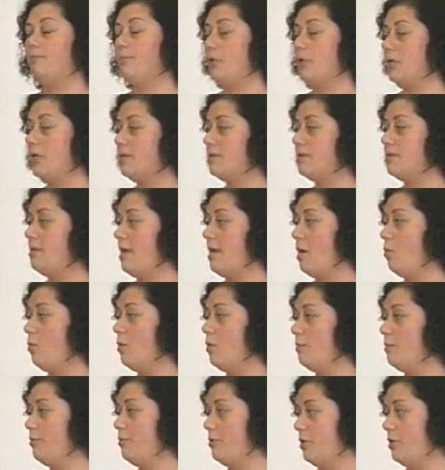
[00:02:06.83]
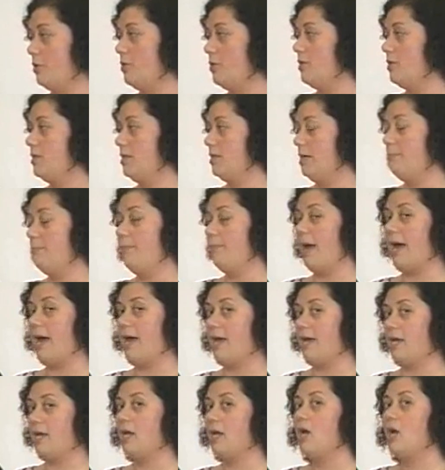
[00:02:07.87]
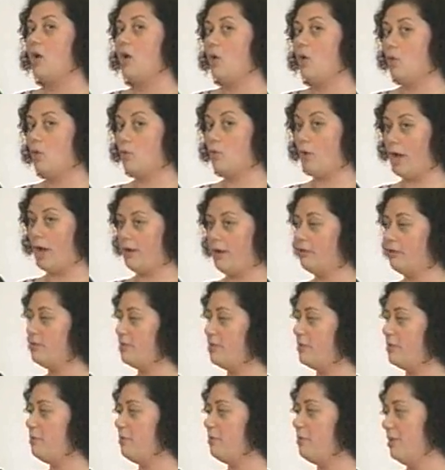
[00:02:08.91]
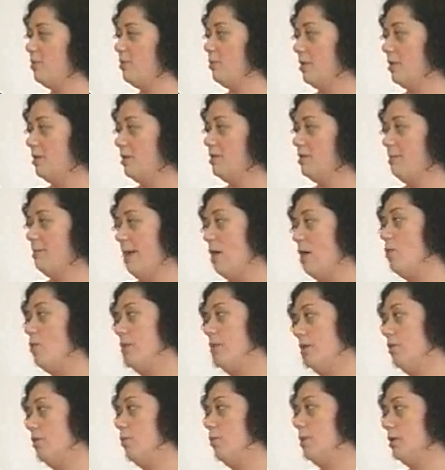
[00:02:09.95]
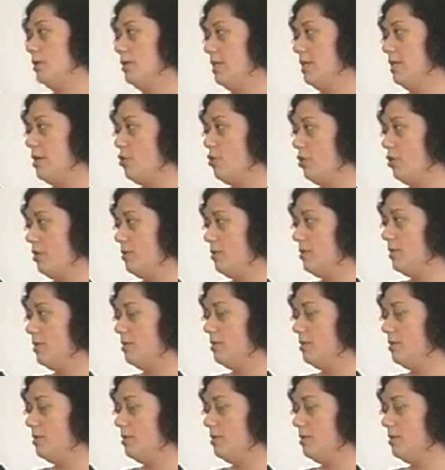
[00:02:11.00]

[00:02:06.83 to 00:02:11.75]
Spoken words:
books that were produced by writers in the real world about real world issues.